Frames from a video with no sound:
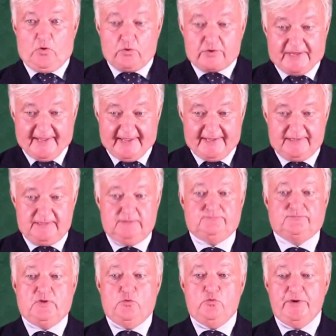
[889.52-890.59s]

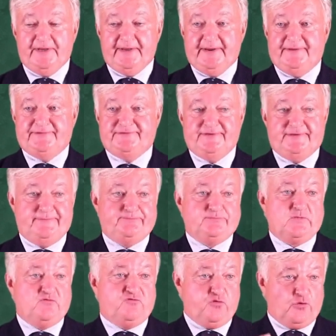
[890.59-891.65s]
Okay, we need
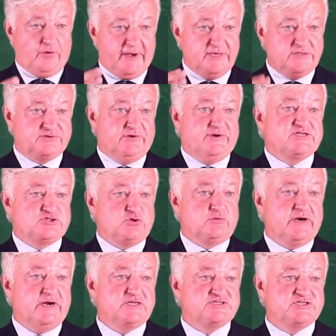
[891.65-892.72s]
for an
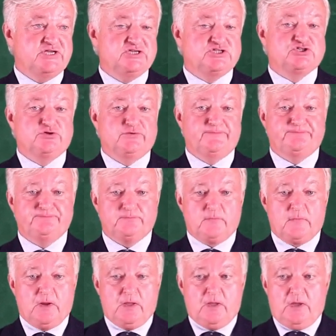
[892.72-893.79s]
international organization
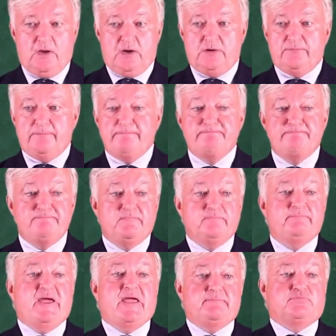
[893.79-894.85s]

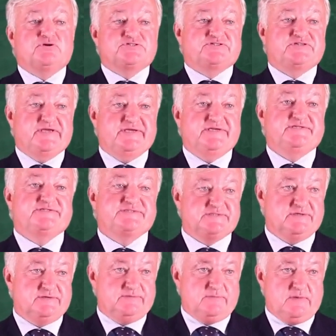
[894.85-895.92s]
member
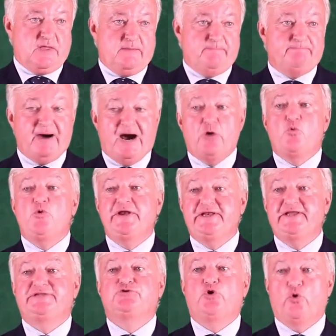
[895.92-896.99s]
states, but we
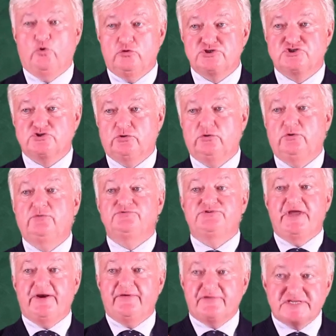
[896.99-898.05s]
need also
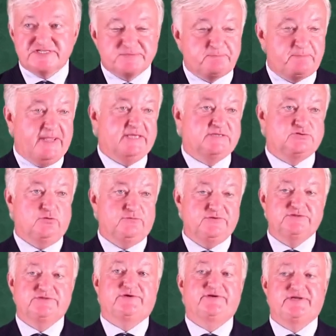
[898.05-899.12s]
the respect of
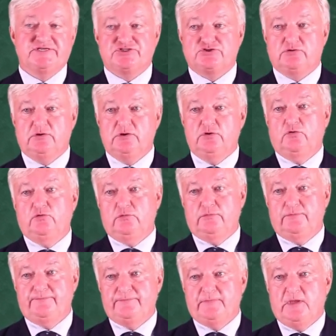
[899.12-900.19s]
international law.
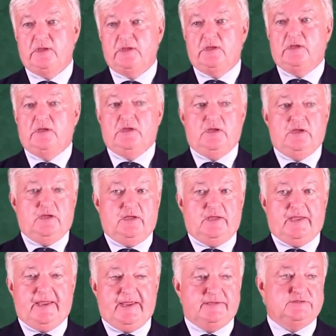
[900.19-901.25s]

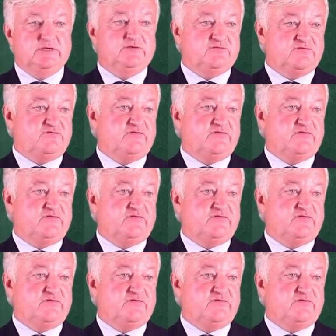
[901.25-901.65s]
And in